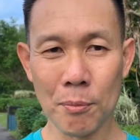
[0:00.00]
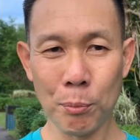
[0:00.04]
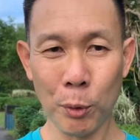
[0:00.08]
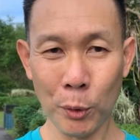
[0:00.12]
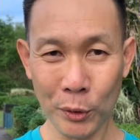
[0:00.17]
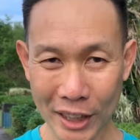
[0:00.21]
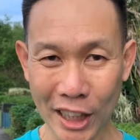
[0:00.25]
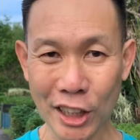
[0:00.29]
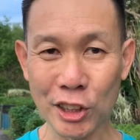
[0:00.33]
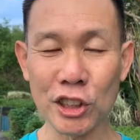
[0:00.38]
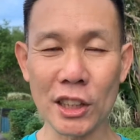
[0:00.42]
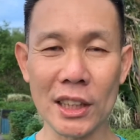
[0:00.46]

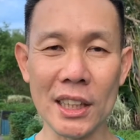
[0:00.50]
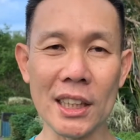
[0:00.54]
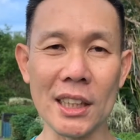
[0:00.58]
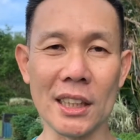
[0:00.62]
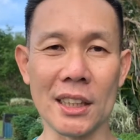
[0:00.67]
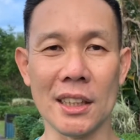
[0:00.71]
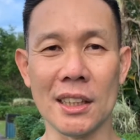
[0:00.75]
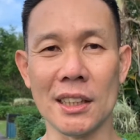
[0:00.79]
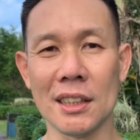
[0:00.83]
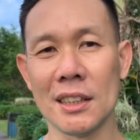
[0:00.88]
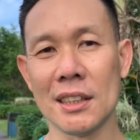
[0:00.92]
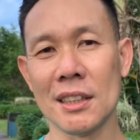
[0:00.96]

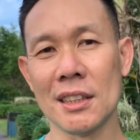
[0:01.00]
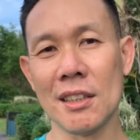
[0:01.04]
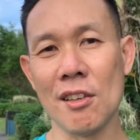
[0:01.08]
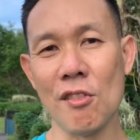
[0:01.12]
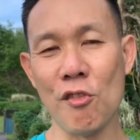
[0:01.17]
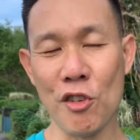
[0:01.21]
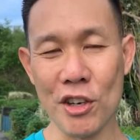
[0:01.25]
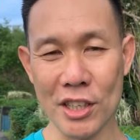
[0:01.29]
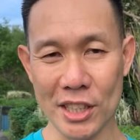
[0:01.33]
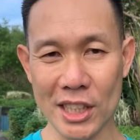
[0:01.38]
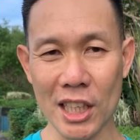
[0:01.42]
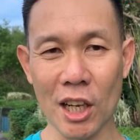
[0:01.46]
potentially
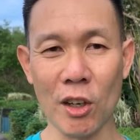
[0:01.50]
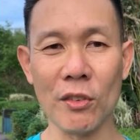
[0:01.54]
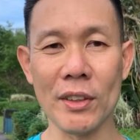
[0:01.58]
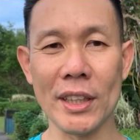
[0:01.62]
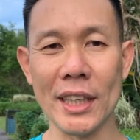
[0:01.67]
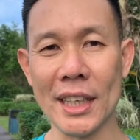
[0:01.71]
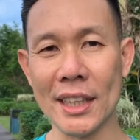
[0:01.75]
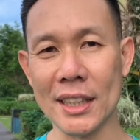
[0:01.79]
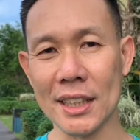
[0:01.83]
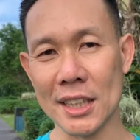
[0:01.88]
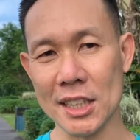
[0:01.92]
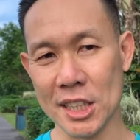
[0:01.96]
result
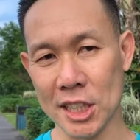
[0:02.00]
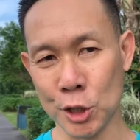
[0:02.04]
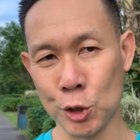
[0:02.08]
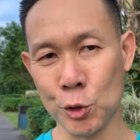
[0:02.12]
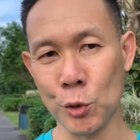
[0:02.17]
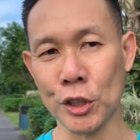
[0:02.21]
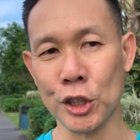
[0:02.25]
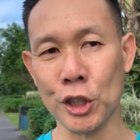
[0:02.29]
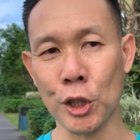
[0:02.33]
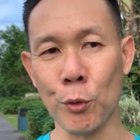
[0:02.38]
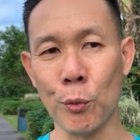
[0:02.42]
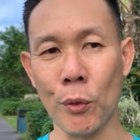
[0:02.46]
in a
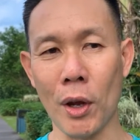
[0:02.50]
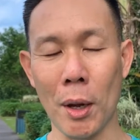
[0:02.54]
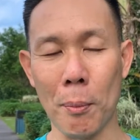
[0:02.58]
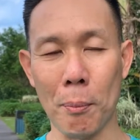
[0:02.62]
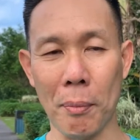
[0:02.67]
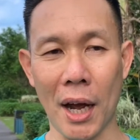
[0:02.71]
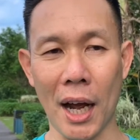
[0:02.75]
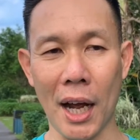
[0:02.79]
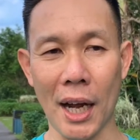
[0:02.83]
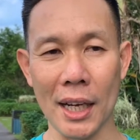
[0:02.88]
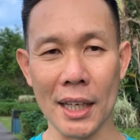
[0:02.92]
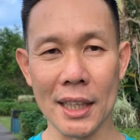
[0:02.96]
situation
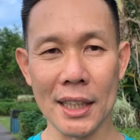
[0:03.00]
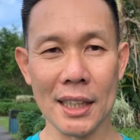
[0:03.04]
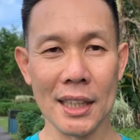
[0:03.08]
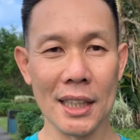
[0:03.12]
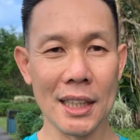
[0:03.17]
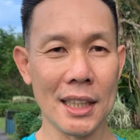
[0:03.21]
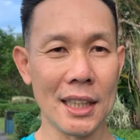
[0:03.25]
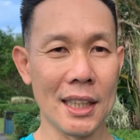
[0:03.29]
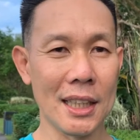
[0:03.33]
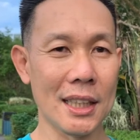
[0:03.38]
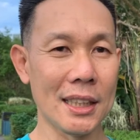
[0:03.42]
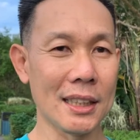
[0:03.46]
whereby
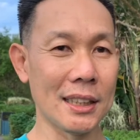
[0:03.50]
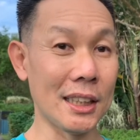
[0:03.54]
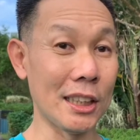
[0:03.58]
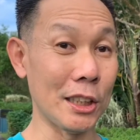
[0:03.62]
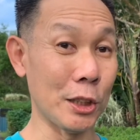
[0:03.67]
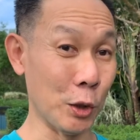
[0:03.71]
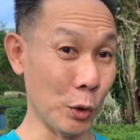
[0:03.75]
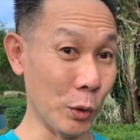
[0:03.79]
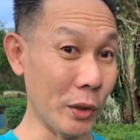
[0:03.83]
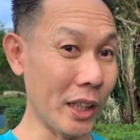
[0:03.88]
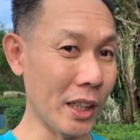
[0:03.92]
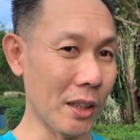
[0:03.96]
the
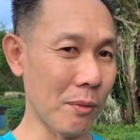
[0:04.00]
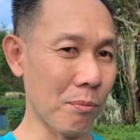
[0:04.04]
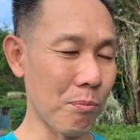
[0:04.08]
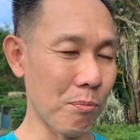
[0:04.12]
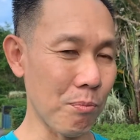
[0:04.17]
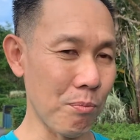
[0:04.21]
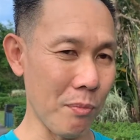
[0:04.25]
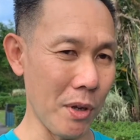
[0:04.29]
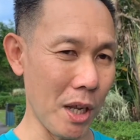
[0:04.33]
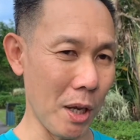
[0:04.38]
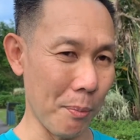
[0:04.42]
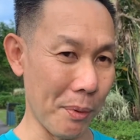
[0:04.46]
unit
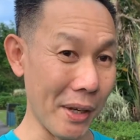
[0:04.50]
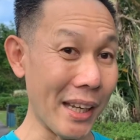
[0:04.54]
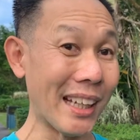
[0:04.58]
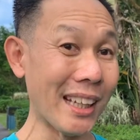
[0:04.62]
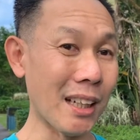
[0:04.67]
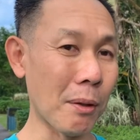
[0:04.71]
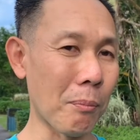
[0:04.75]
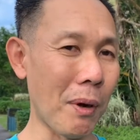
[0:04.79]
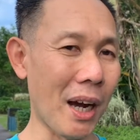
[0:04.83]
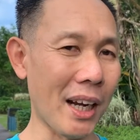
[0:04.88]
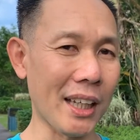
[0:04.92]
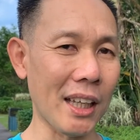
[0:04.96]
may be in
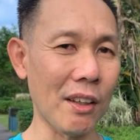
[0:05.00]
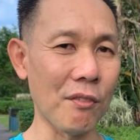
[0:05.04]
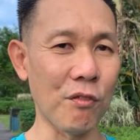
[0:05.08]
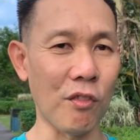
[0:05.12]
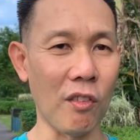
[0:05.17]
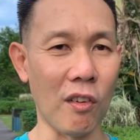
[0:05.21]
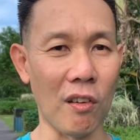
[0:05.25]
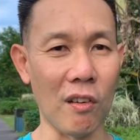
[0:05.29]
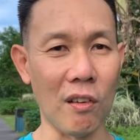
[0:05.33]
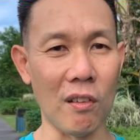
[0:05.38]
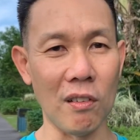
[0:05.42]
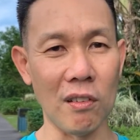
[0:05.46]
the market
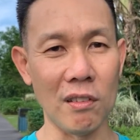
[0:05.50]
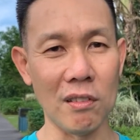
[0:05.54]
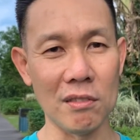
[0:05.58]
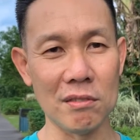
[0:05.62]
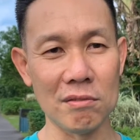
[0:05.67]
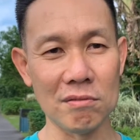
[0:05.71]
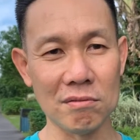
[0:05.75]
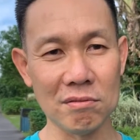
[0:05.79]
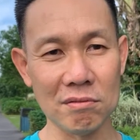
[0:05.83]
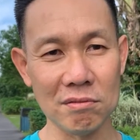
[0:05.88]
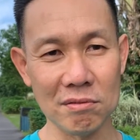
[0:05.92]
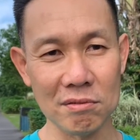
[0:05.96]
for
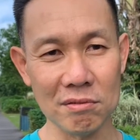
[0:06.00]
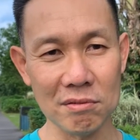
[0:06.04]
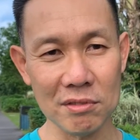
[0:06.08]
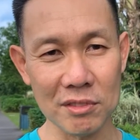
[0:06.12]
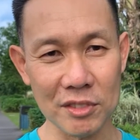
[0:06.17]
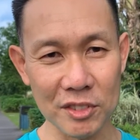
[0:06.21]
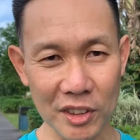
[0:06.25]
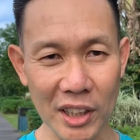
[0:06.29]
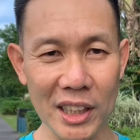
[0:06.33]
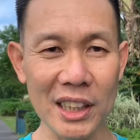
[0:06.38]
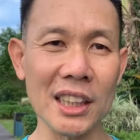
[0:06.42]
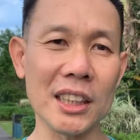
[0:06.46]

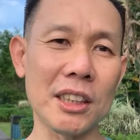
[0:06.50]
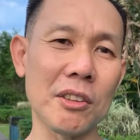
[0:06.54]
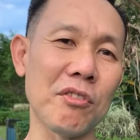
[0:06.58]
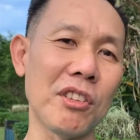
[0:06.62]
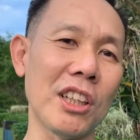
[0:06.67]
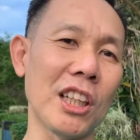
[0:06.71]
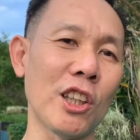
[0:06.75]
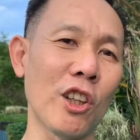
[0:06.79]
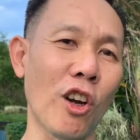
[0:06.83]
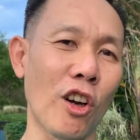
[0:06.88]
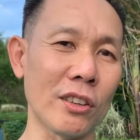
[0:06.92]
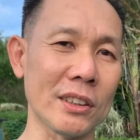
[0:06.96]

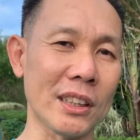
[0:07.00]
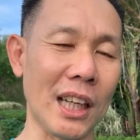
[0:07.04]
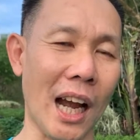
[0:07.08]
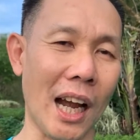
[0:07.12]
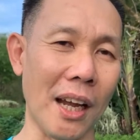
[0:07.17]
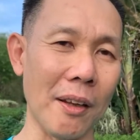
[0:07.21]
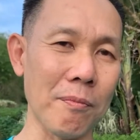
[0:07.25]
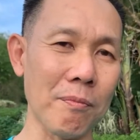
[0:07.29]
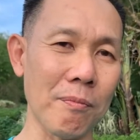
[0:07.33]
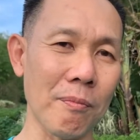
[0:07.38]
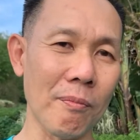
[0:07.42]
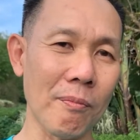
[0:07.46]
relatively long
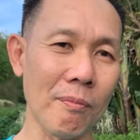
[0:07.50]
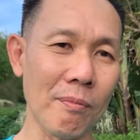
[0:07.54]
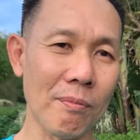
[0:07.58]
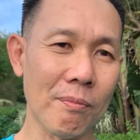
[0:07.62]
time